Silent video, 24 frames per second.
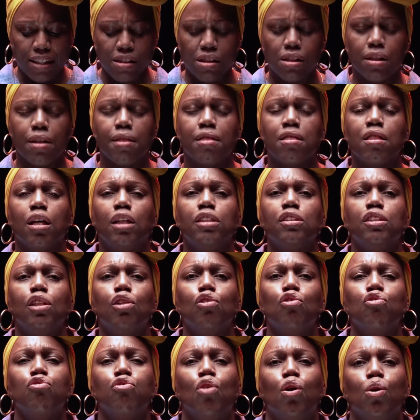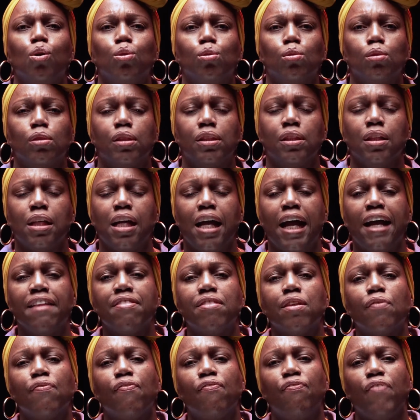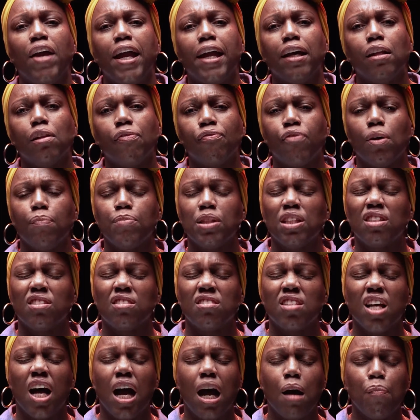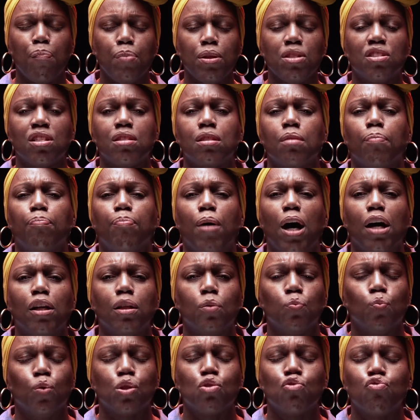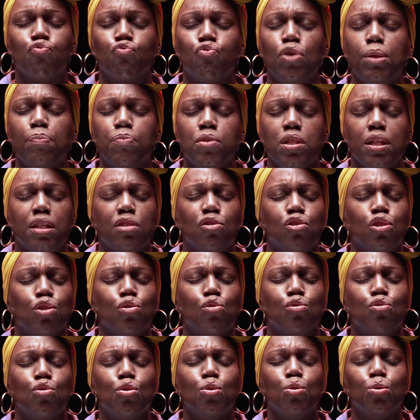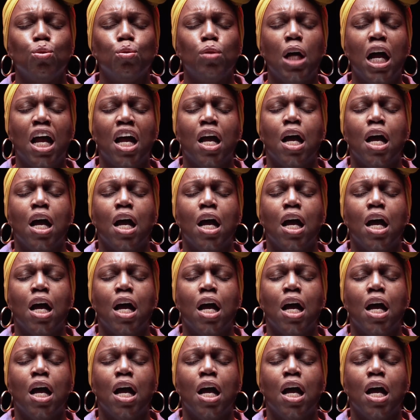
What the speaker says: As the thunder rolled and the veil from the top to the bottom was ripped into two,